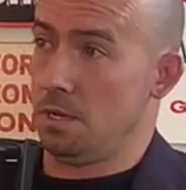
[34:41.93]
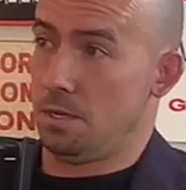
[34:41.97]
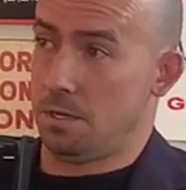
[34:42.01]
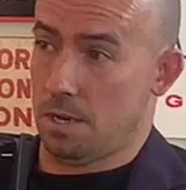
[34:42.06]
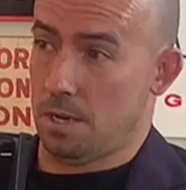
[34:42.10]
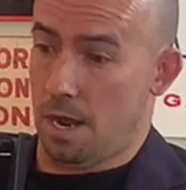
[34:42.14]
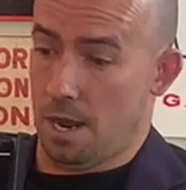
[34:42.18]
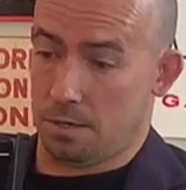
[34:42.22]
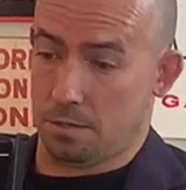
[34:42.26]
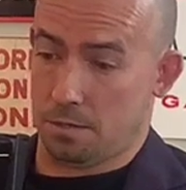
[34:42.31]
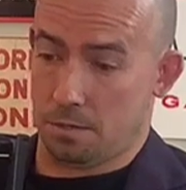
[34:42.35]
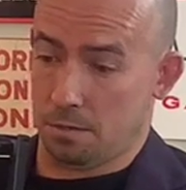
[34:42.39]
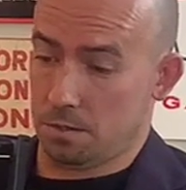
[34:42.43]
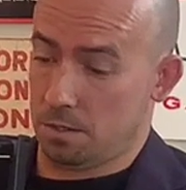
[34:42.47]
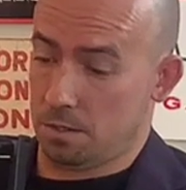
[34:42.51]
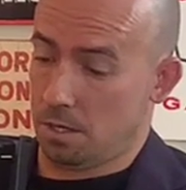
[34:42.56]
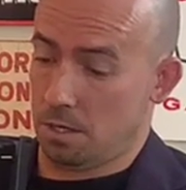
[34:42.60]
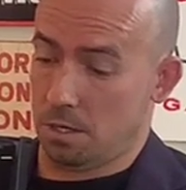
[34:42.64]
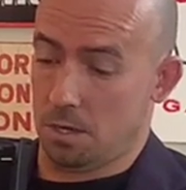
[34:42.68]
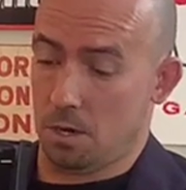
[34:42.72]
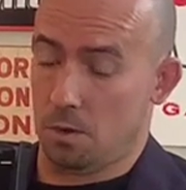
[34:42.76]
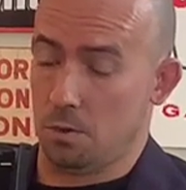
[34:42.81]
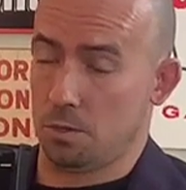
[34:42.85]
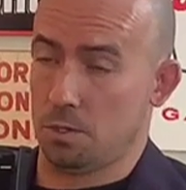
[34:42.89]
Doctors
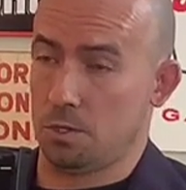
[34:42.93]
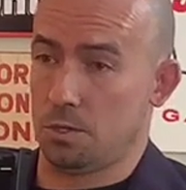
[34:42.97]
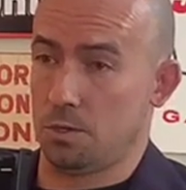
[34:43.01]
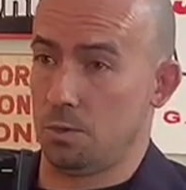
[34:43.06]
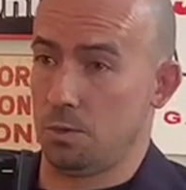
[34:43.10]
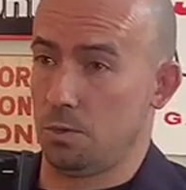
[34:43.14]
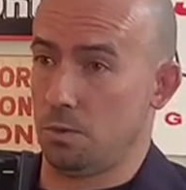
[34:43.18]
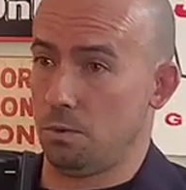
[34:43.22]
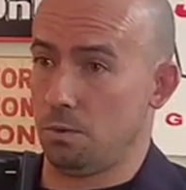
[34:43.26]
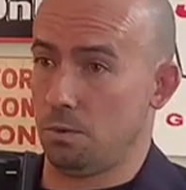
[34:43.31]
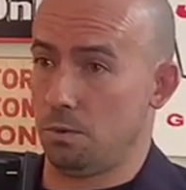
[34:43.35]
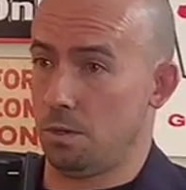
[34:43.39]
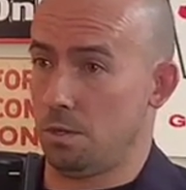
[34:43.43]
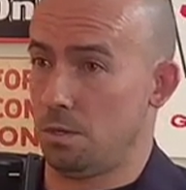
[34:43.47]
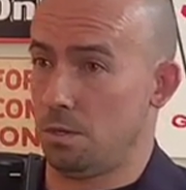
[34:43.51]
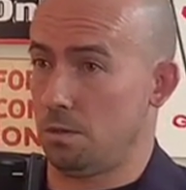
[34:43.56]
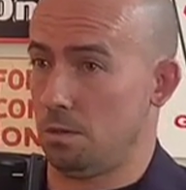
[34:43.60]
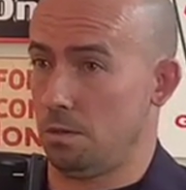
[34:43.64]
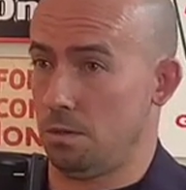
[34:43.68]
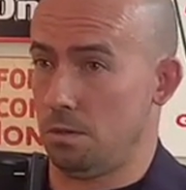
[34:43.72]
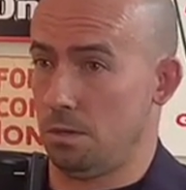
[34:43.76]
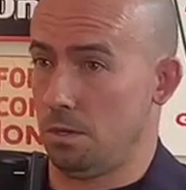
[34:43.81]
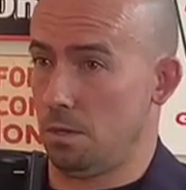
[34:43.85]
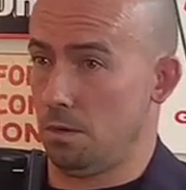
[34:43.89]
can go into
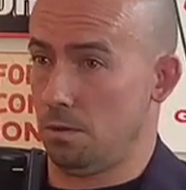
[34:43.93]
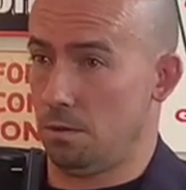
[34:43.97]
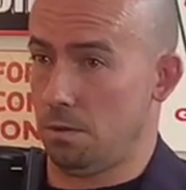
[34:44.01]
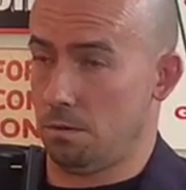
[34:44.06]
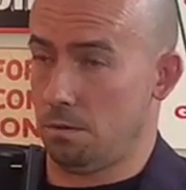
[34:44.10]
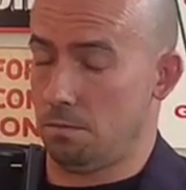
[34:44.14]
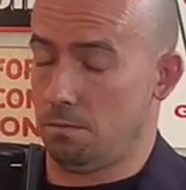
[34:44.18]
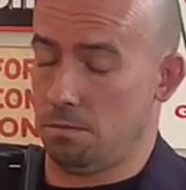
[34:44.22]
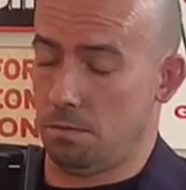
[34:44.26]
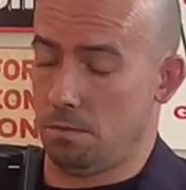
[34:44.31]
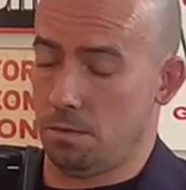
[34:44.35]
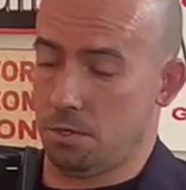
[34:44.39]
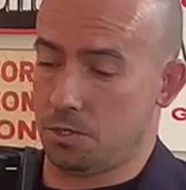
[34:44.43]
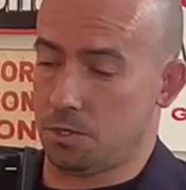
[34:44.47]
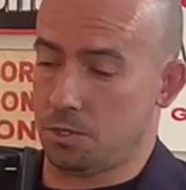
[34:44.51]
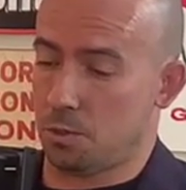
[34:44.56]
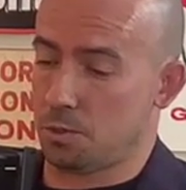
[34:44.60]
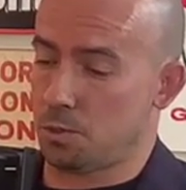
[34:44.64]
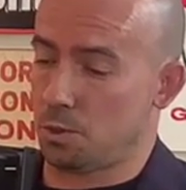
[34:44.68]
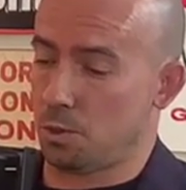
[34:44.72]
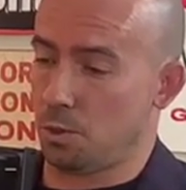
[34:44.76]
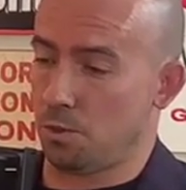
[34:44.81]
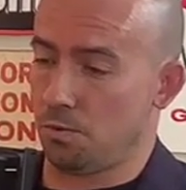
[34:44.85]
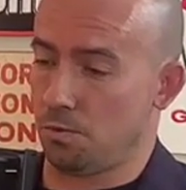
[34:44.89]
the
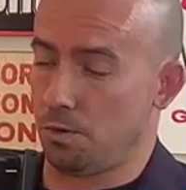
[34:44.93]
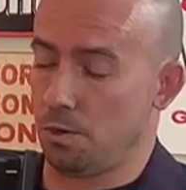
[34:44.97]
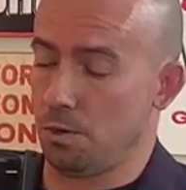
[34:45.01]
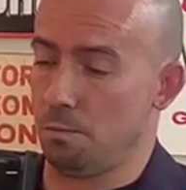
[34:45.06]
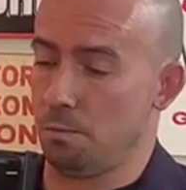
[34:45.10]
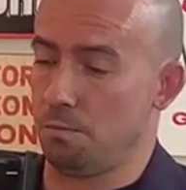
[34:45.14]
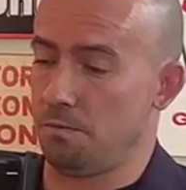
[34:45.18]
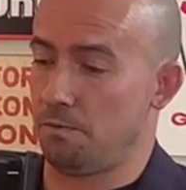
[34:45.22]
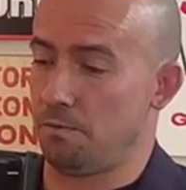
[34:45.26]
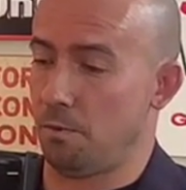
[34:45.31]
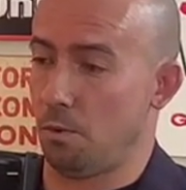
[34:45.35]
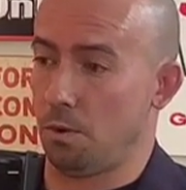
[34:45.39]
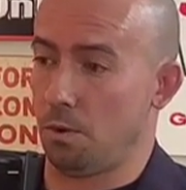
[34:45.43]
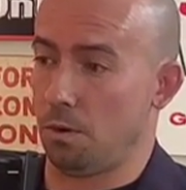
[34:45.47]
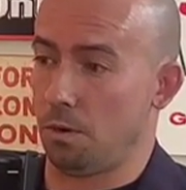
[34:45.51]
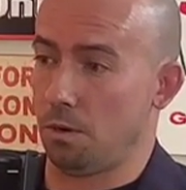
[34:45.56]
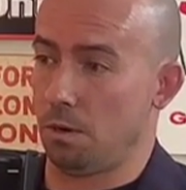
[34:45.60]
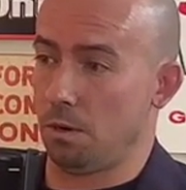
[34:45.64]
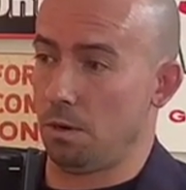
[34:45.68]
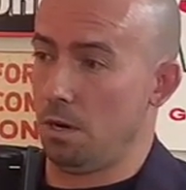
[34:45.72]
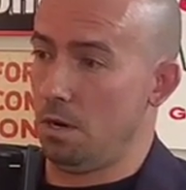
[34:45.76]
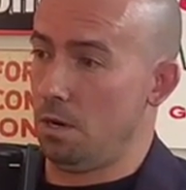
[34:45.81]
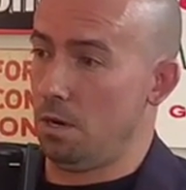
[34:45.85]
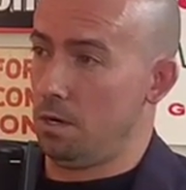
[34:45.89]
surgical room
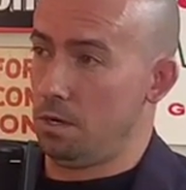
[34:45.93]
for